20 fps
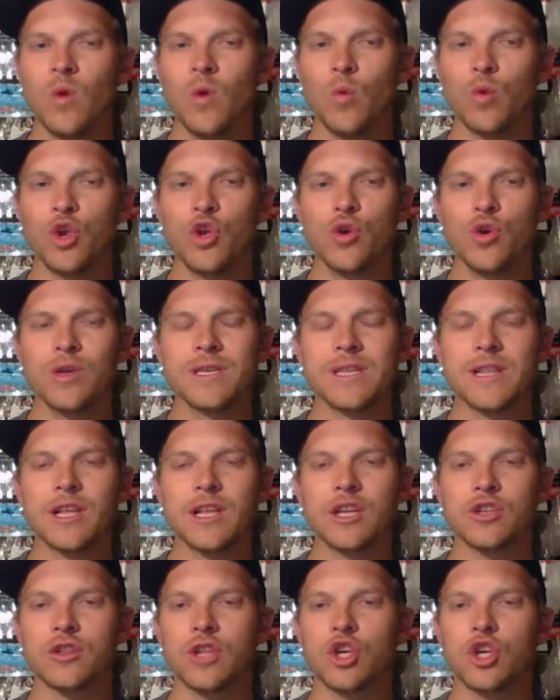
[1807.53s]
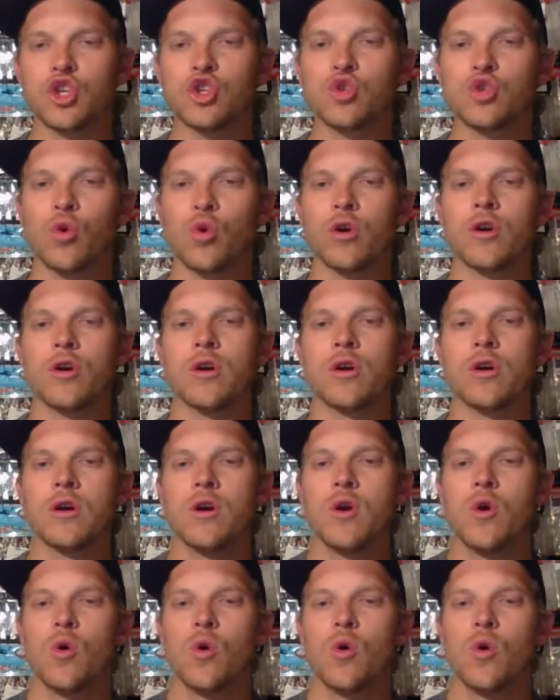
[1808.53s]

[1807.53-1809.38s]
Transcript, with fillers: Were you using the, the shorter